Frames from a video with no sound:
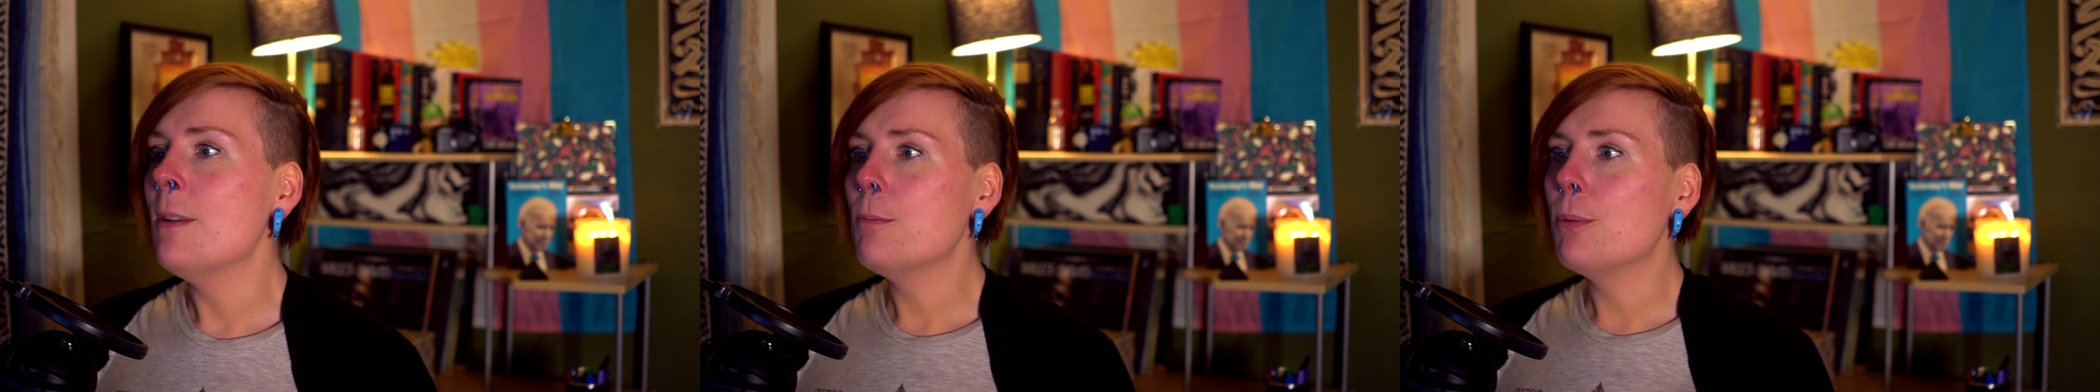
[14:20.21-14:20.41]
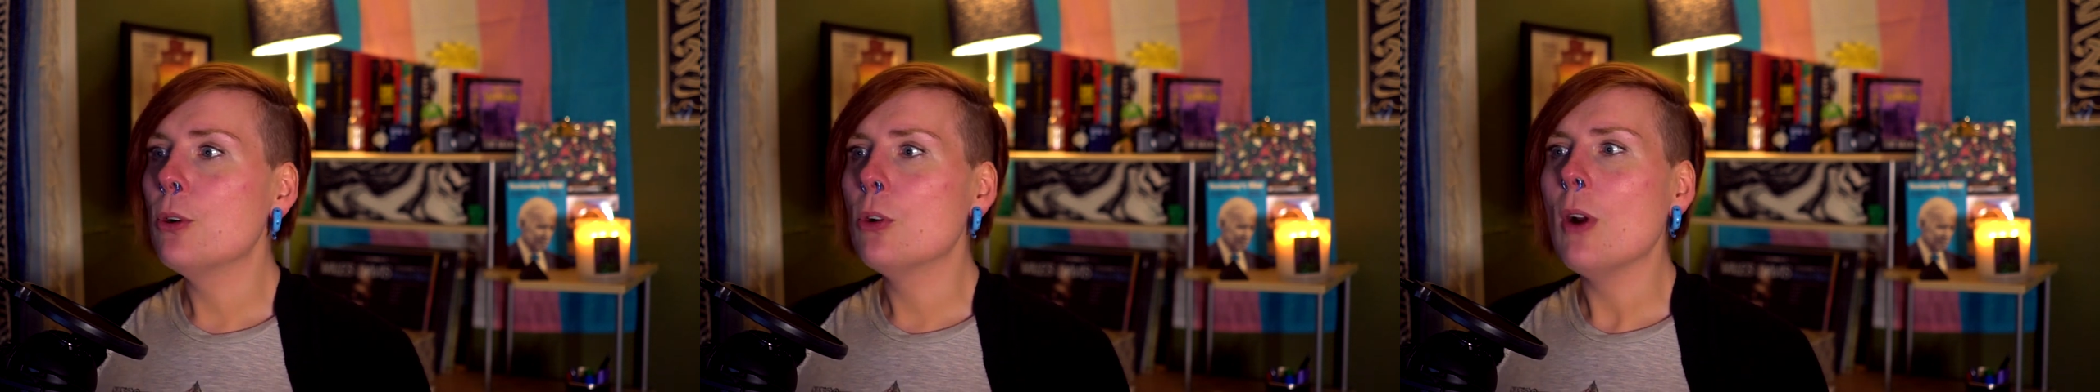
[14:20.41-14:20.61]

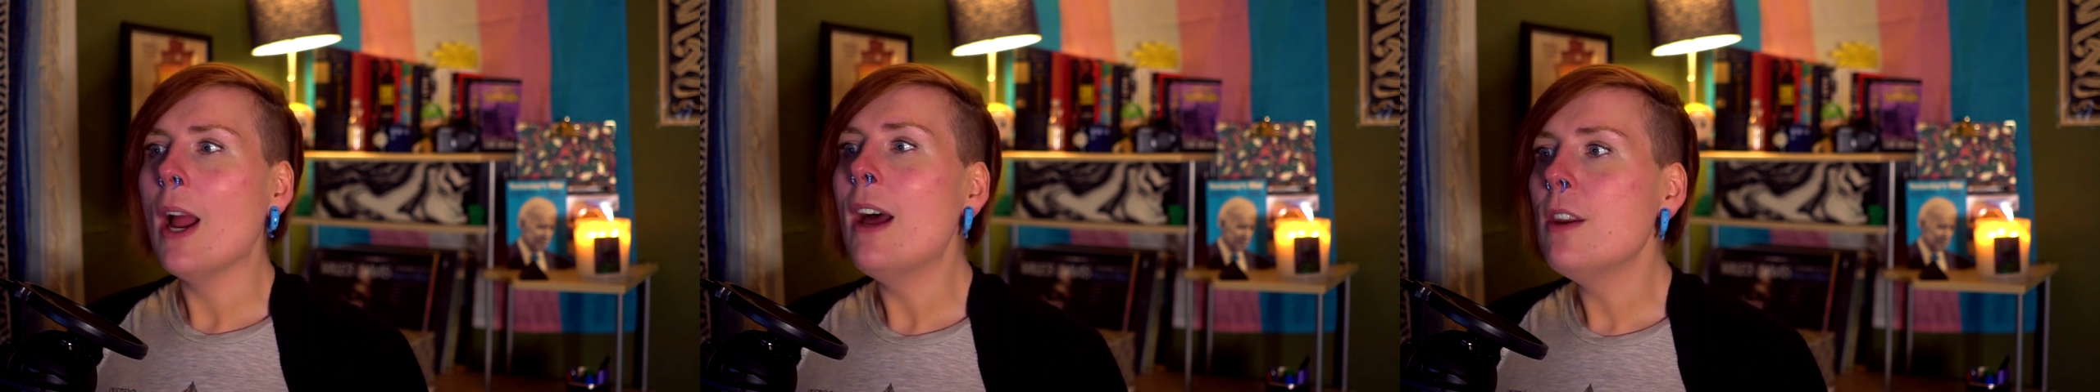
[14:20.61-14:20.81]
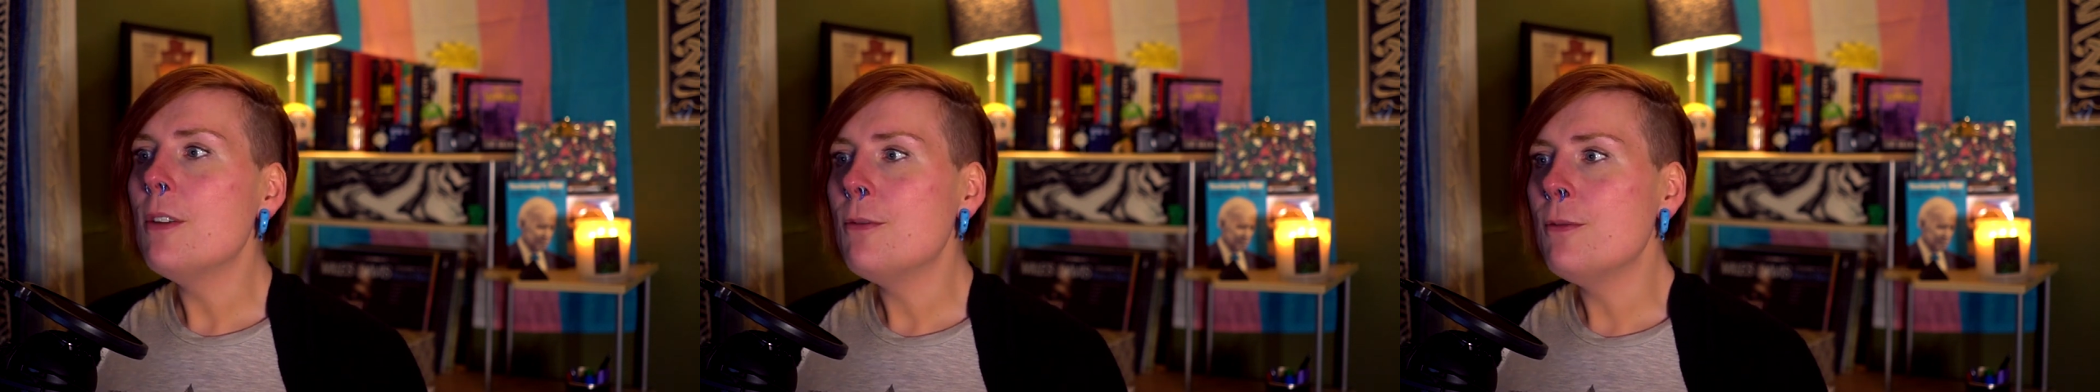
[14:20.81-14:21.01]
and
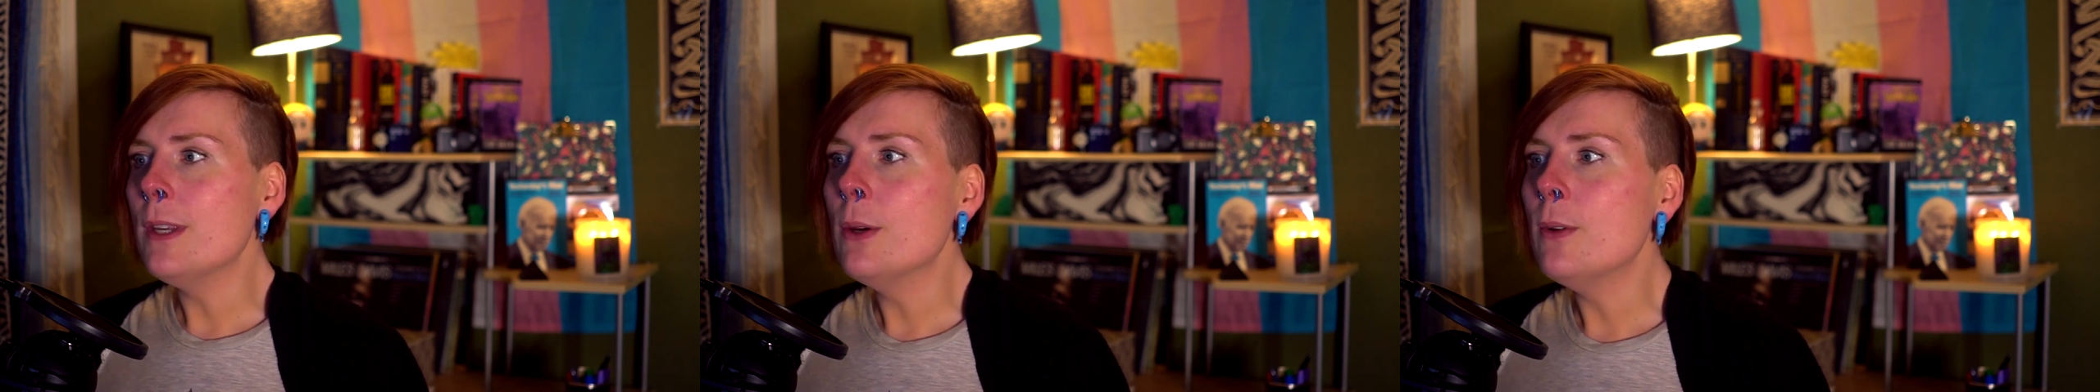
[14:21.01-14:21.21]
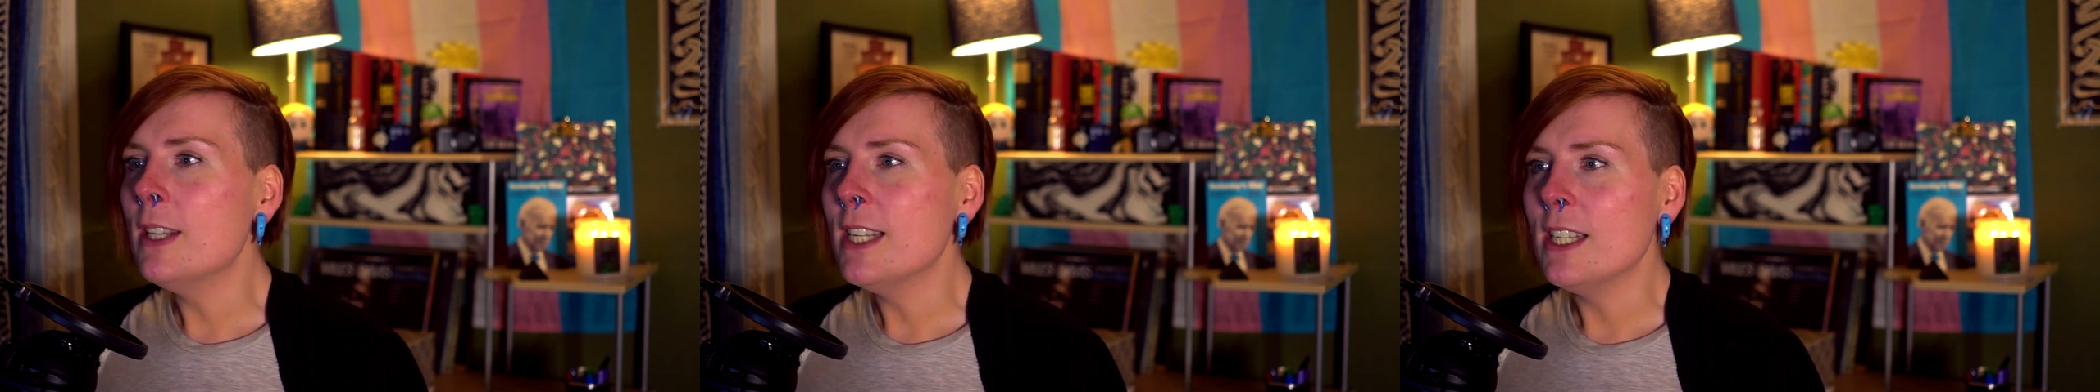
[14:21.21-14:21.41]
proud of
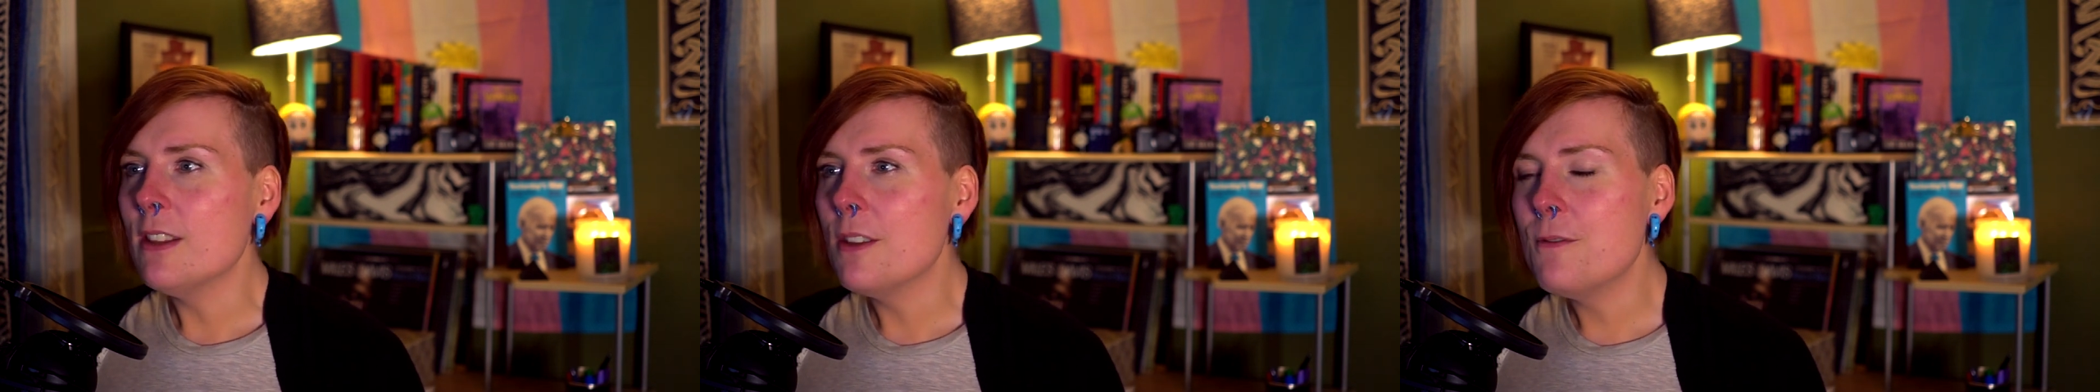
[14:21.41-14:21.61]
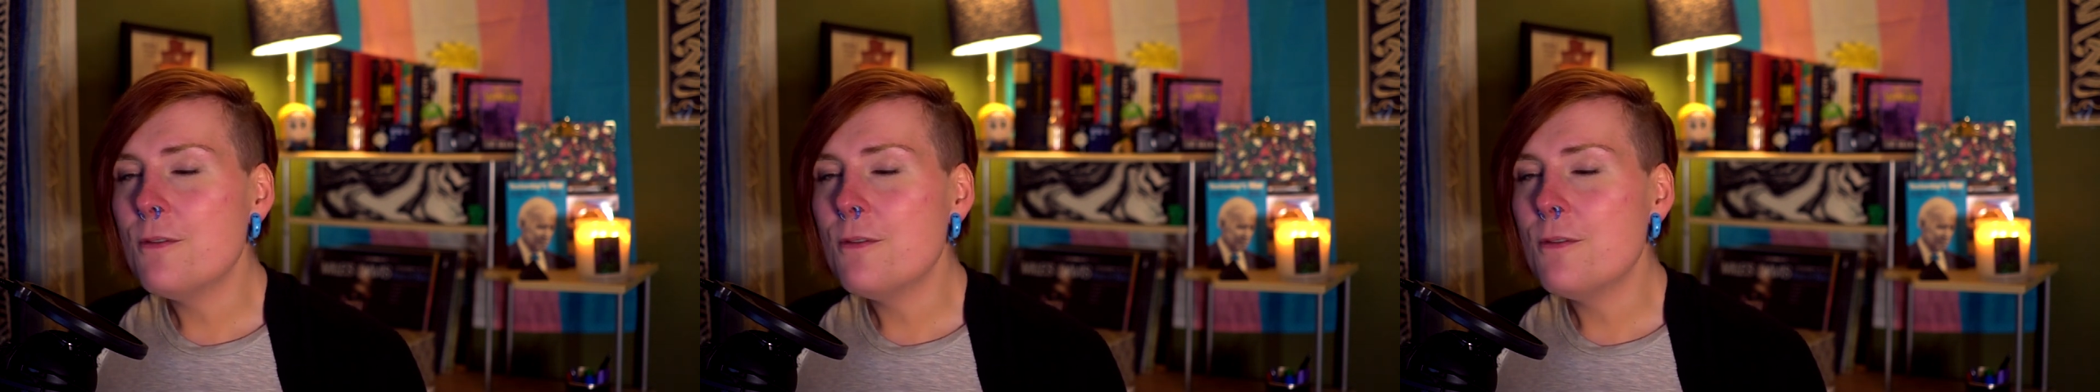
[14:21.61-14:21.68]
fueling